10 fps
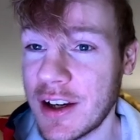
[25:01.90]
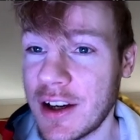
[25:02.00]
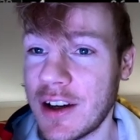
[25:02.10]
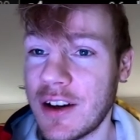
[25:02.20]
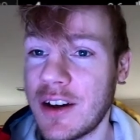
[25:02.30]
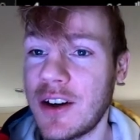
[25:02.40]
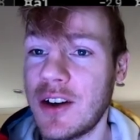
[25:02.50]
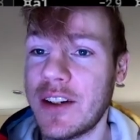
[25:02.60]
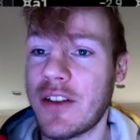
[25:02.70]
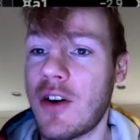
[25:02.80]
Oh, that's
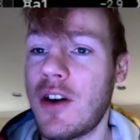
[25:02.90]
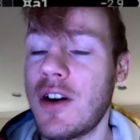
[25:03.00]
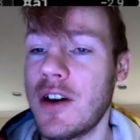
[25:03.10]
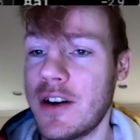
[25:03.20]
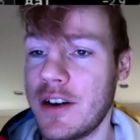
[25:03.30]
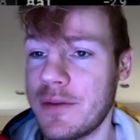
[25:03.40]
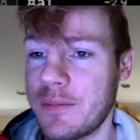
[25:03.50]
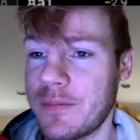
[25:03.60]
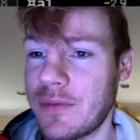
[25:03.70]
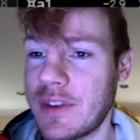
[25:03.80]
hard.
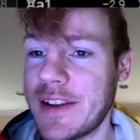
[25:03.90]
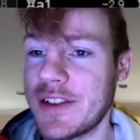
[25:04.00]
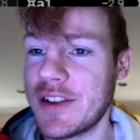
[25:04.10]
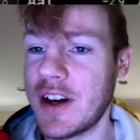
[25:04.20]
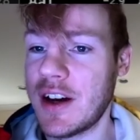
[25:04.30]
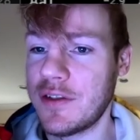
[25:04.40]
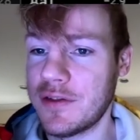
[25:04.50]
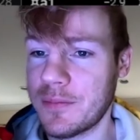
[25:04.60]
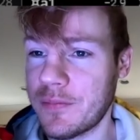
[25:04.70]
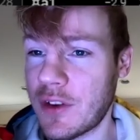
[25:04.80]
That's tough.
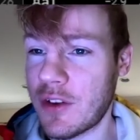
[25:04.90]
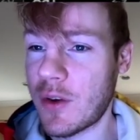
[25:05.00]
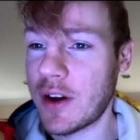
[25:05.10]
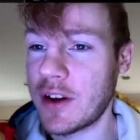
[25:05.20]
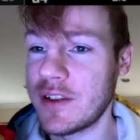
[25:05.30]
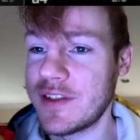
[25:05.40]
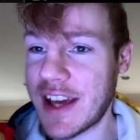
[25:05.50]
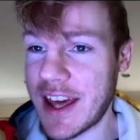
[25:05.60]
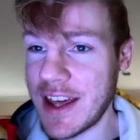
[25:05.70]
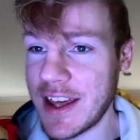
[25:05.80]
So I could have taken,